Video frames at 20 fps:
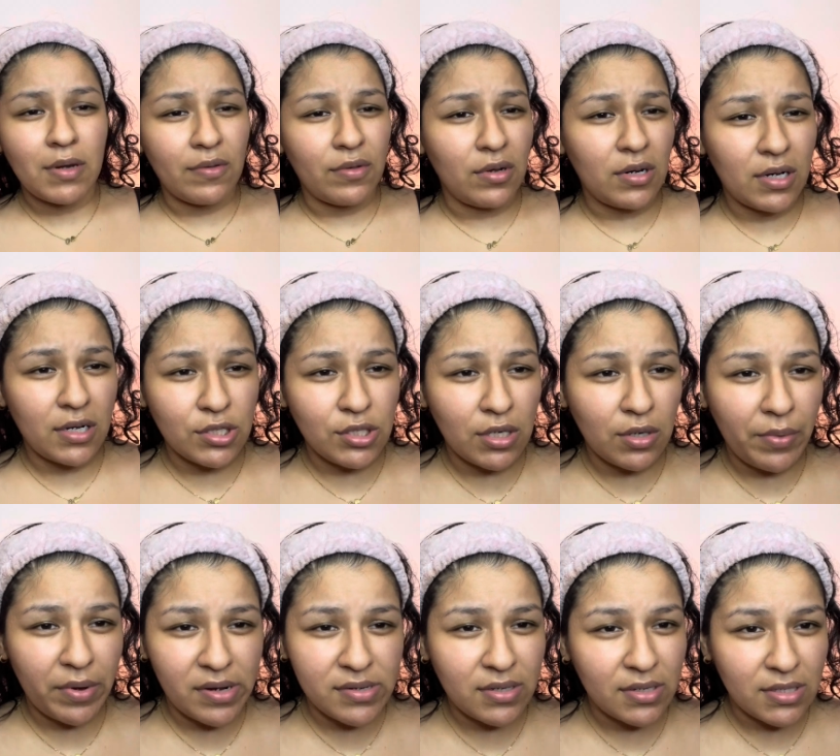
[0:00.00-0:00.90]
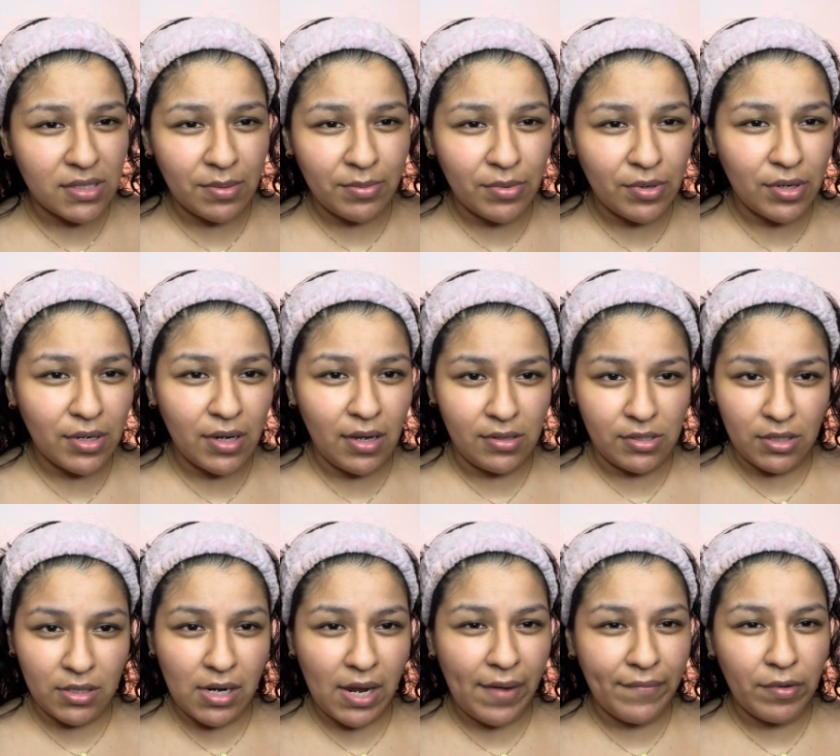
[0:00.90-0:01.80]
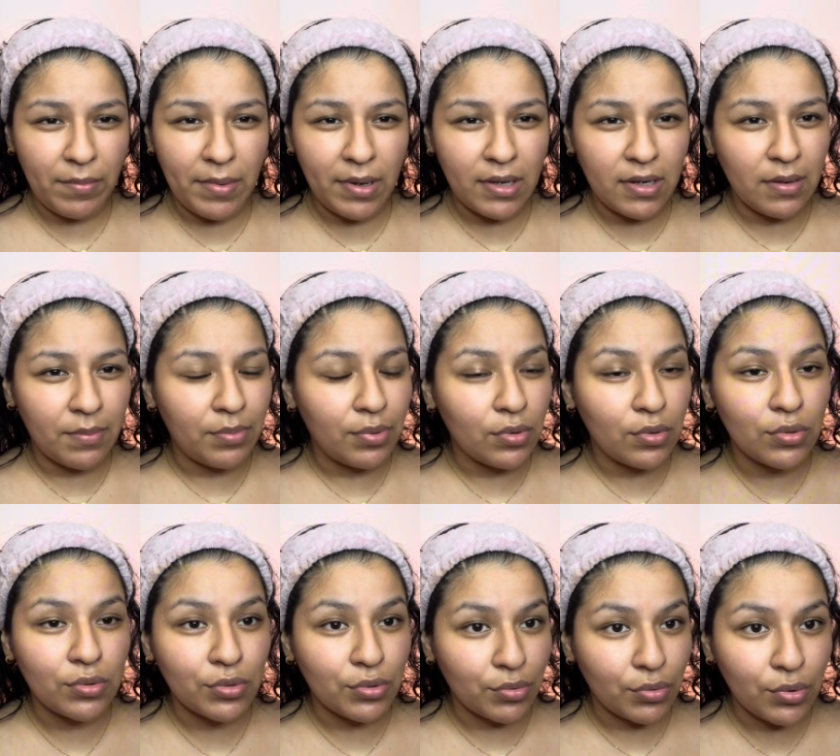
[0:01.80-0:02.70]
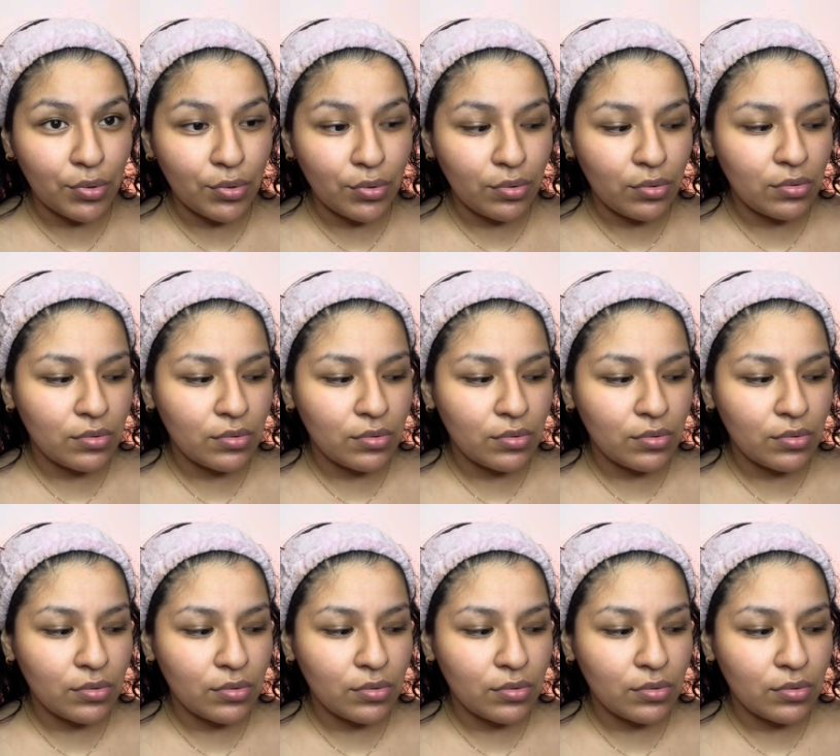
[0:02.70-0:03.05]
you're gonna try to wear this in the summer and try to have your makeup pull through,